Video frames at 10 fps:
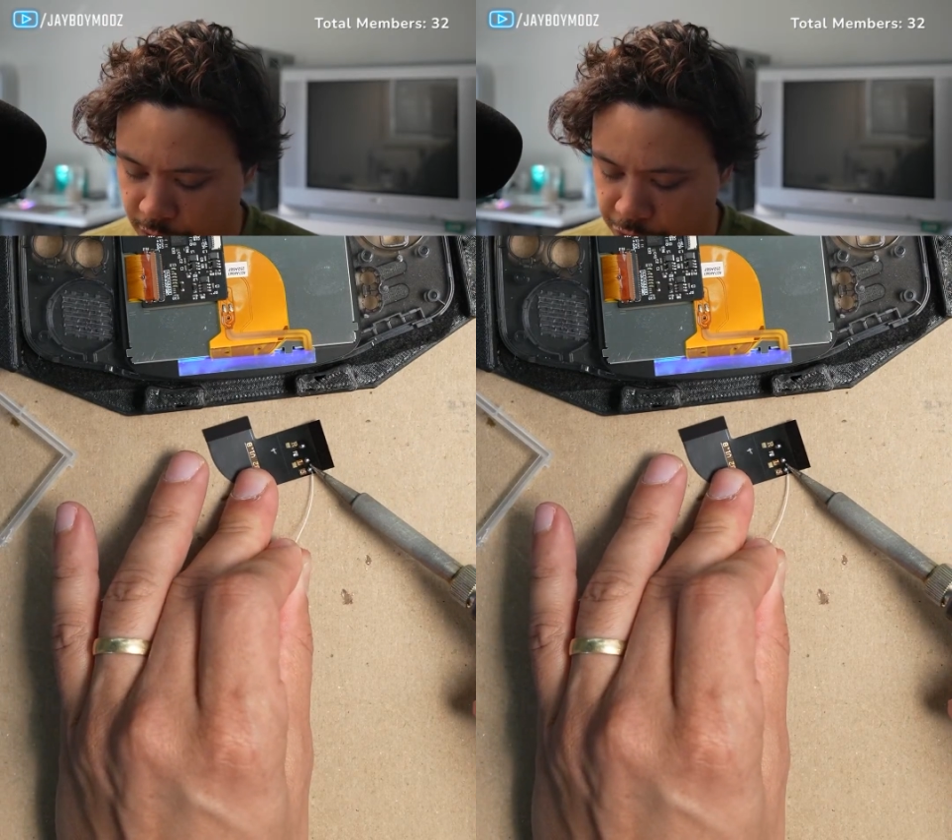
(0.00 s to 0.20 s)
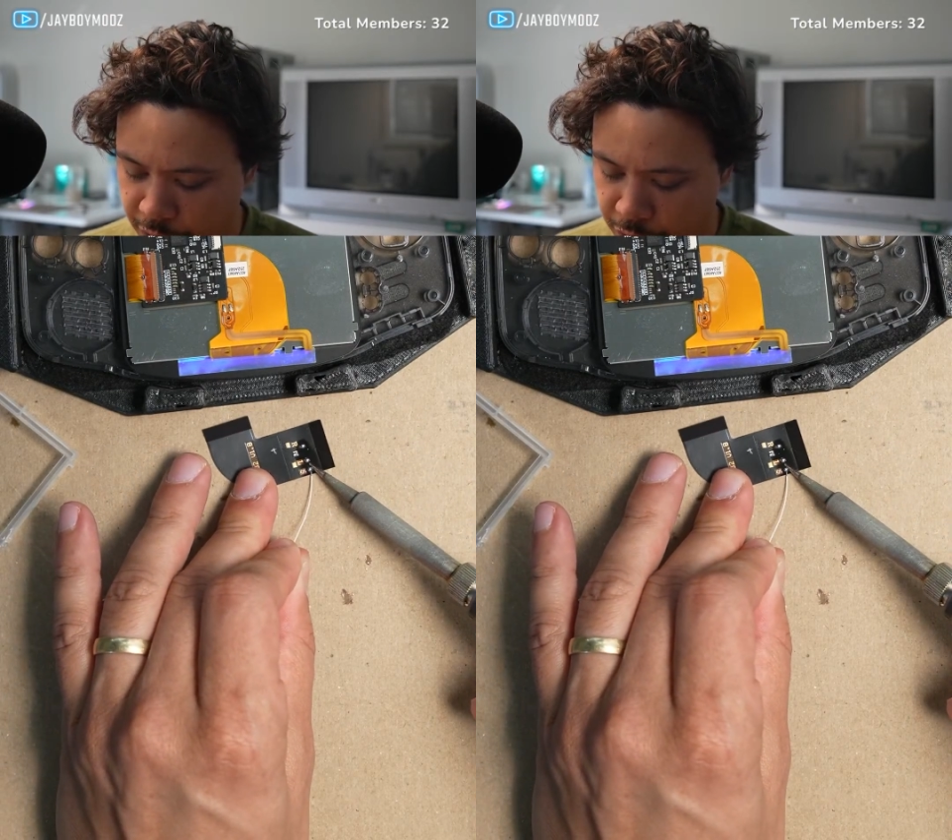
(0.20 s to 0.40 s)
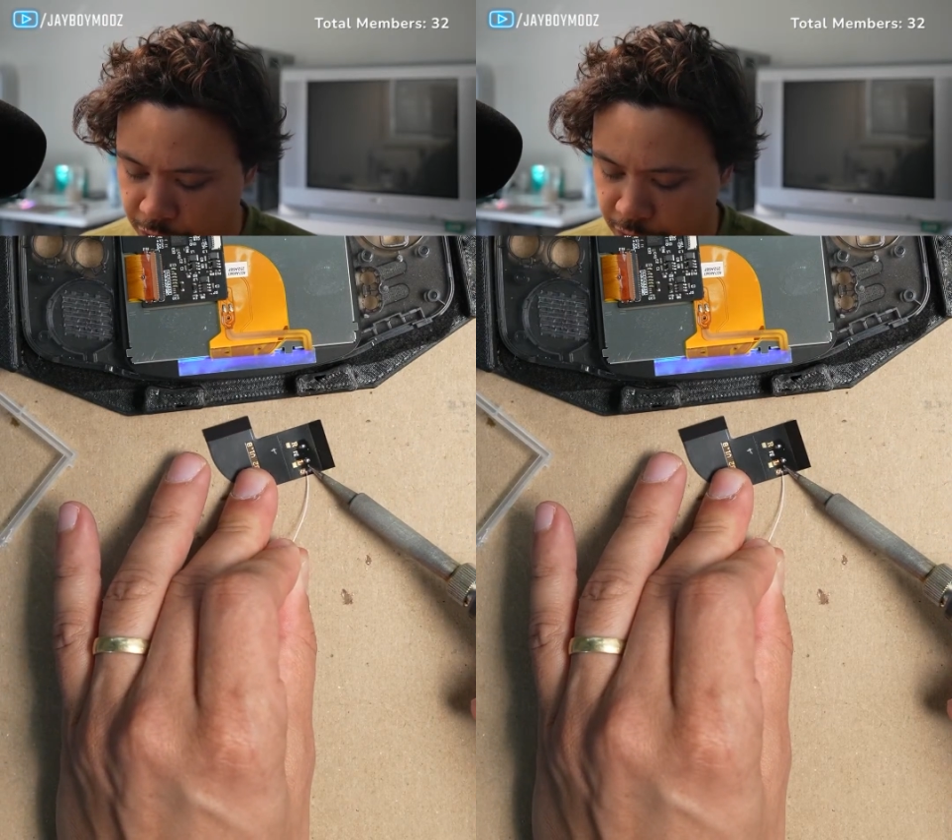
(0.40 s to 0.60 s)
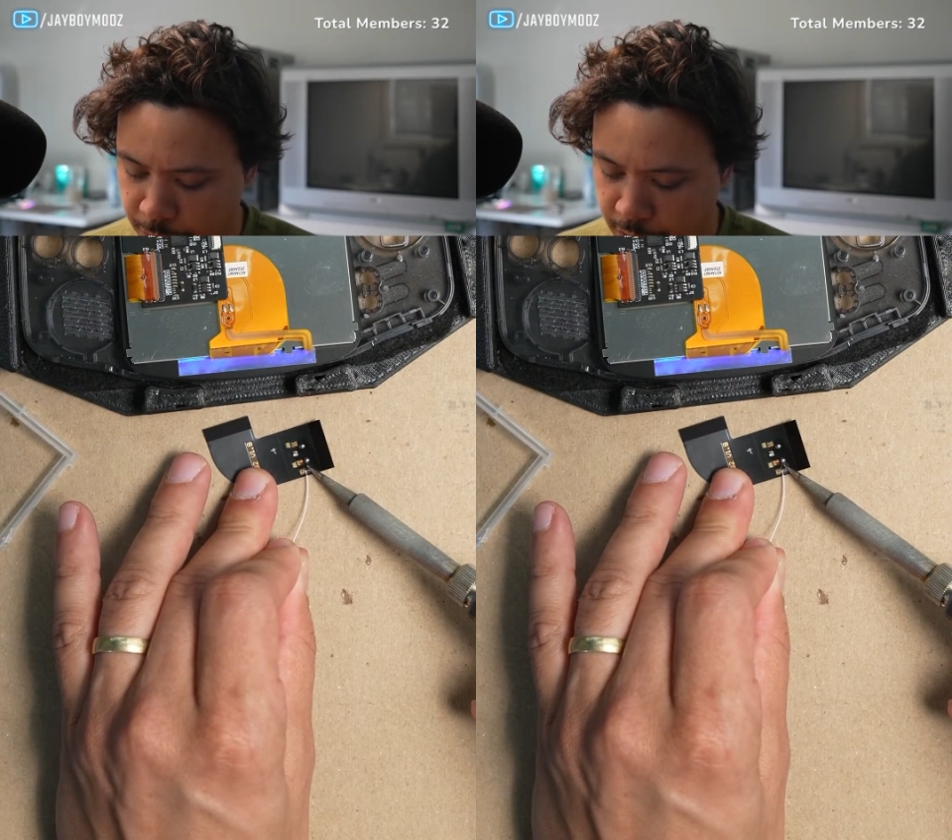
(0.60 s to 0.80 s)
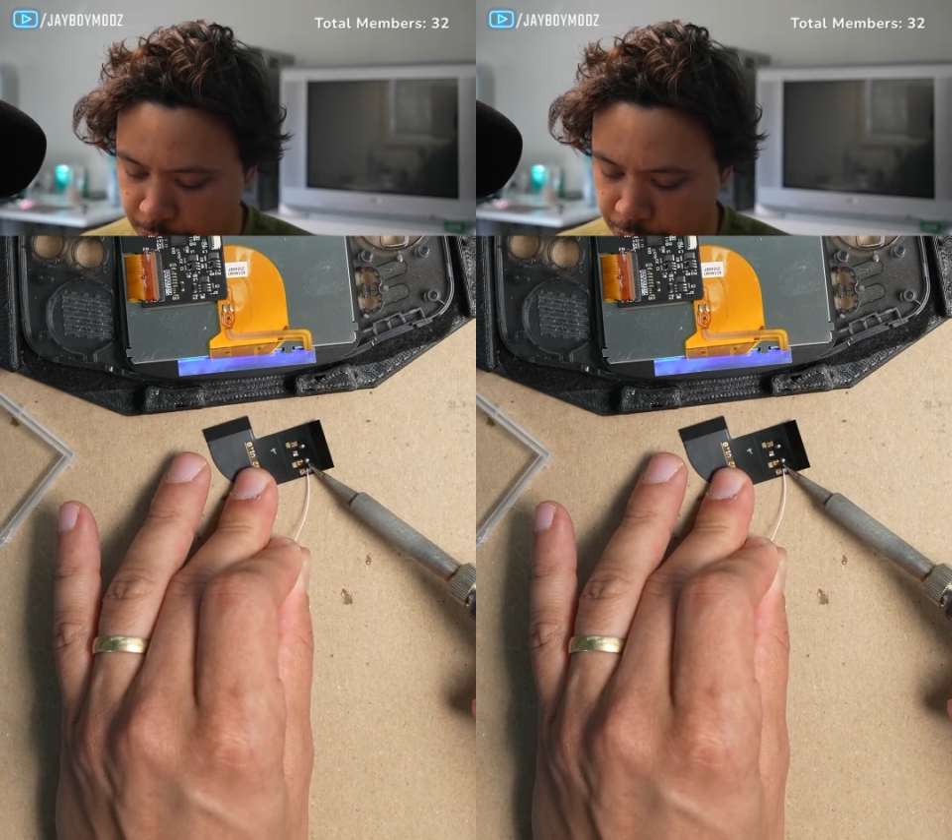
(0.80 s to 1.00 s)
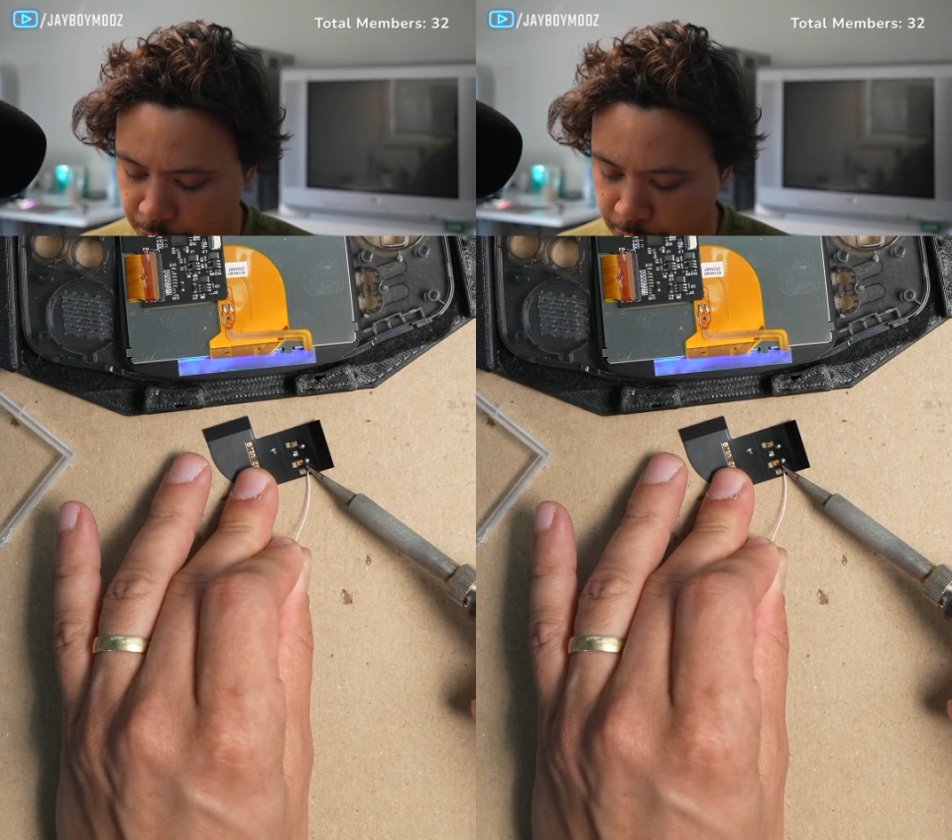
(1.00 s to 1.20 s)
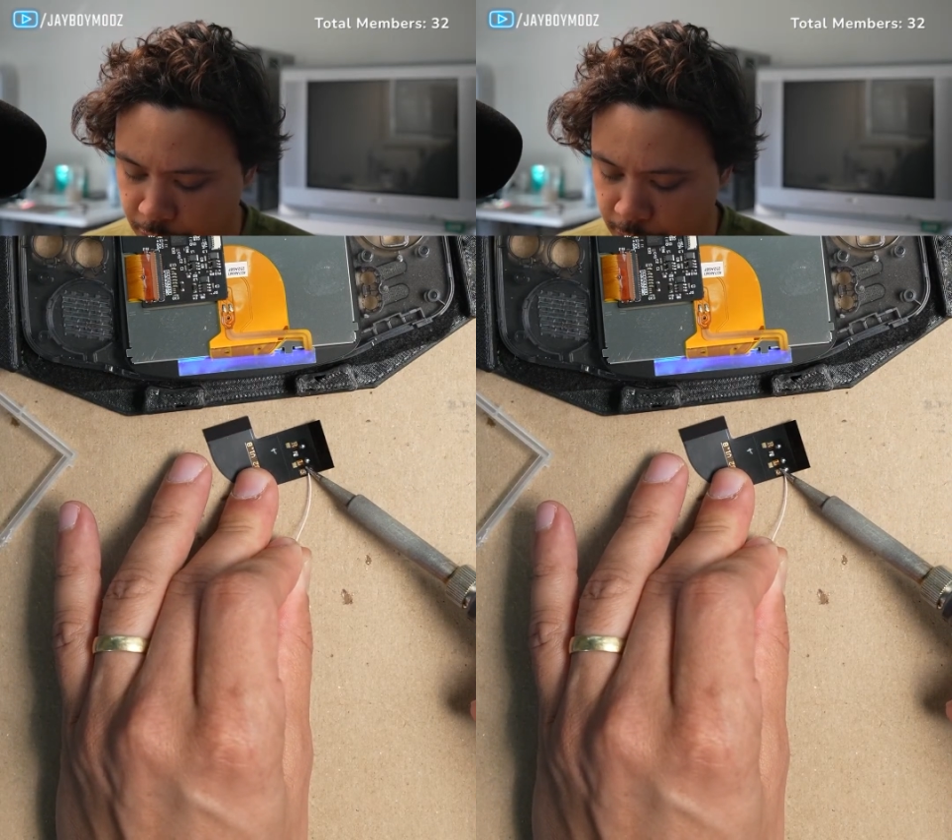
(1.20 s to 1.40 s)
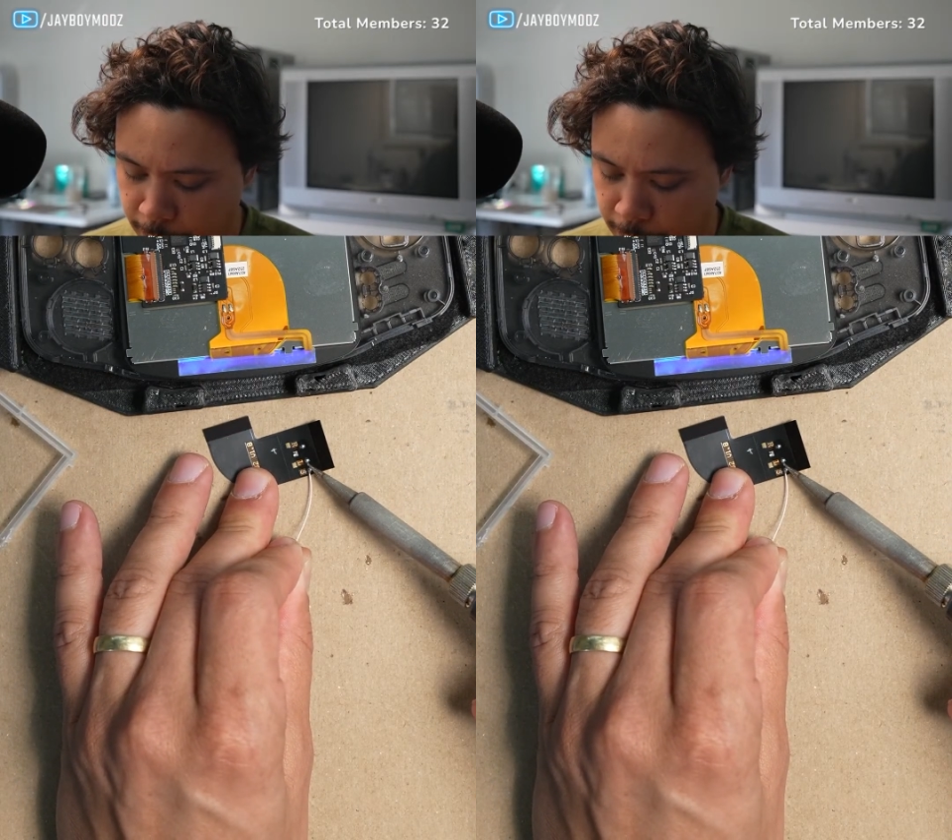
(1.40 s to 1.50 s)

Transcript: touch sensors sometimes do.